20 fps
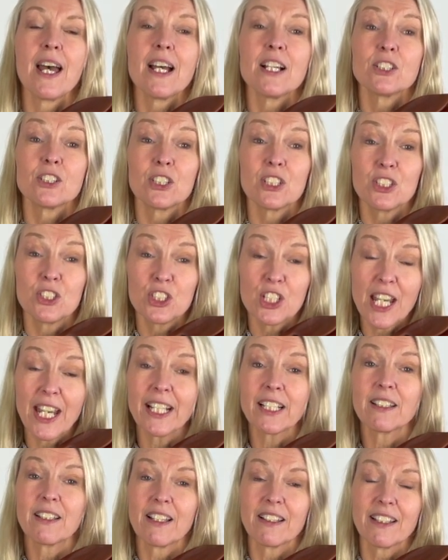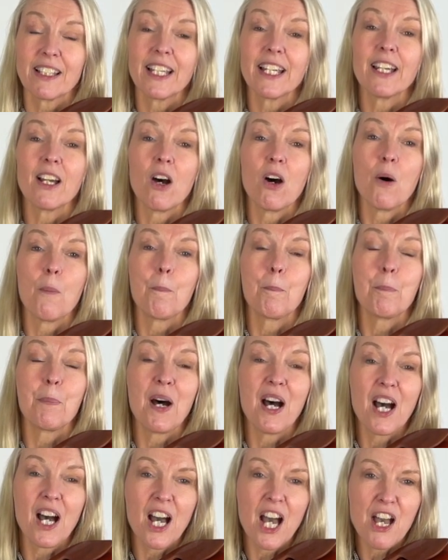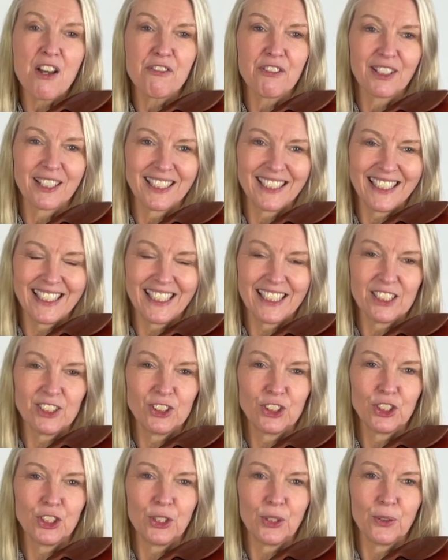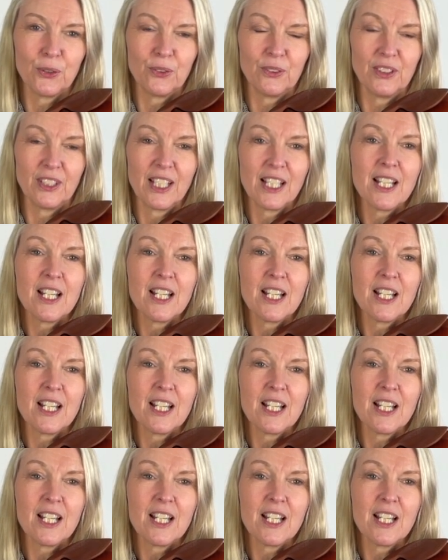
to check that they are perfectly in tune.